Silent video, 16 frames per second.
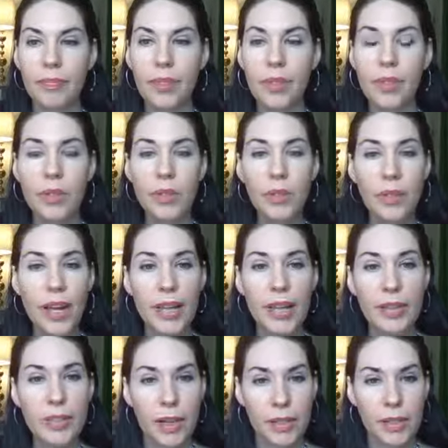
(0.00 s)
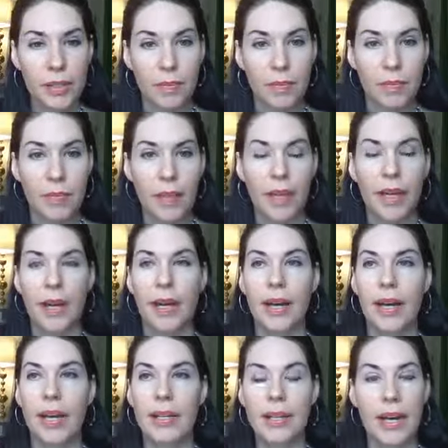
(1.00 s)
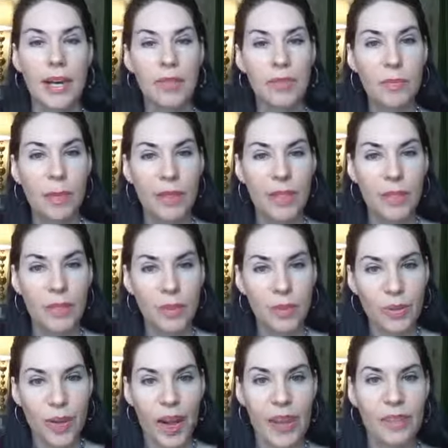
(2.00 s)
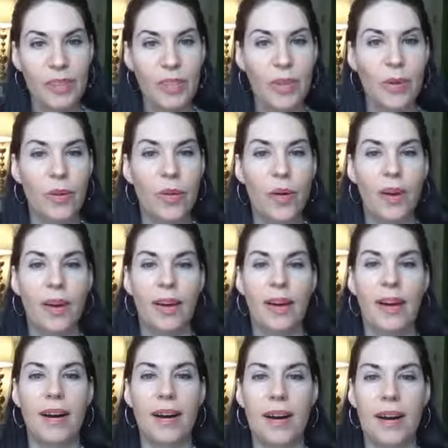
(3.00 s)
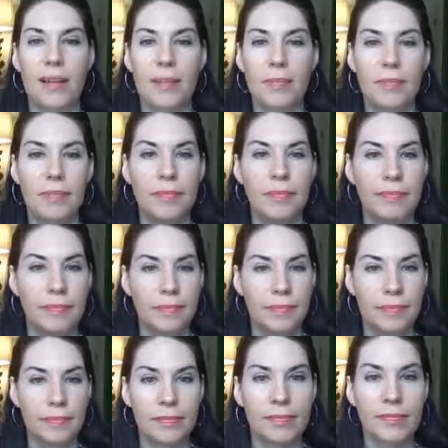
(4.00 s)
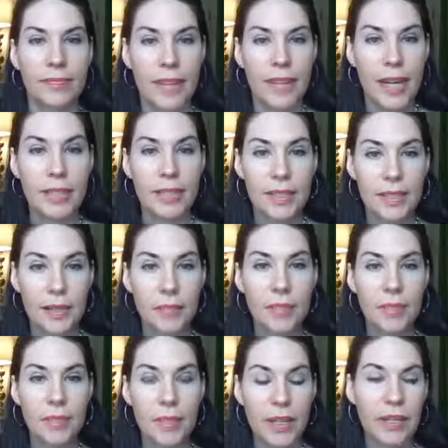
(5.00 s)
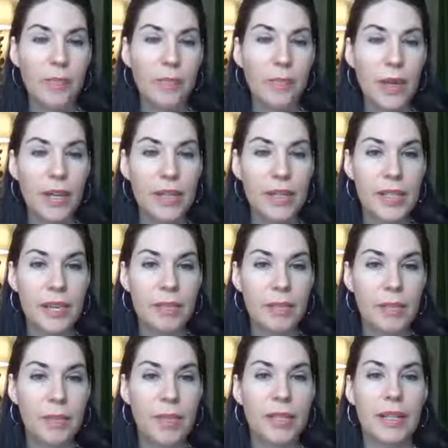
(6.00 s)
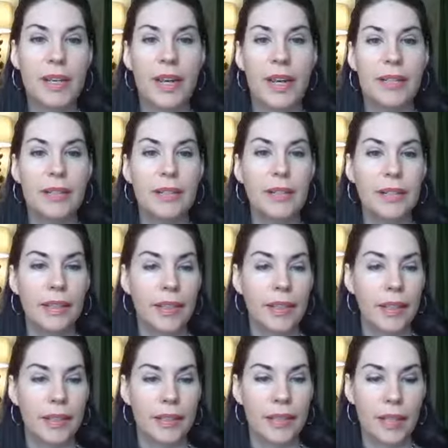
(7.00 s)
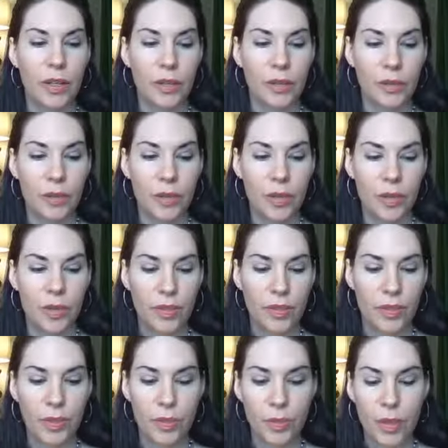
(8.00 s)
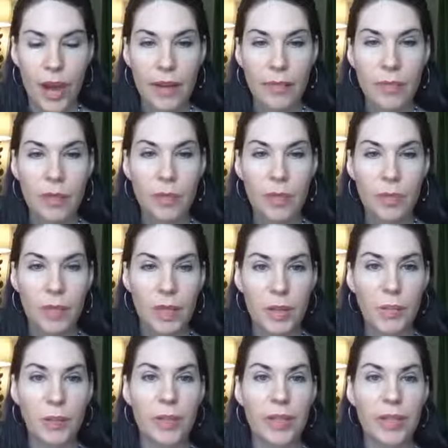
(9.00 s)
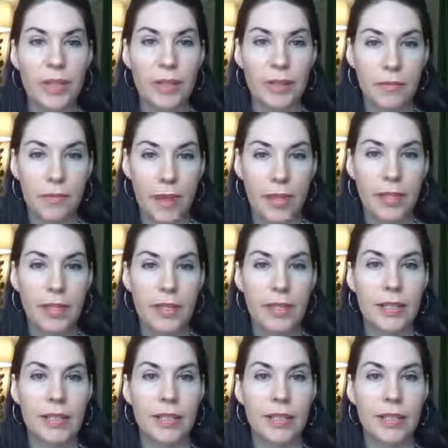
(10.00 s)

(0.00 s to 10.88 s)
So that's awesome. And not everybody knew that. So that's a way to save some money. And, the drivers are people that they vetted.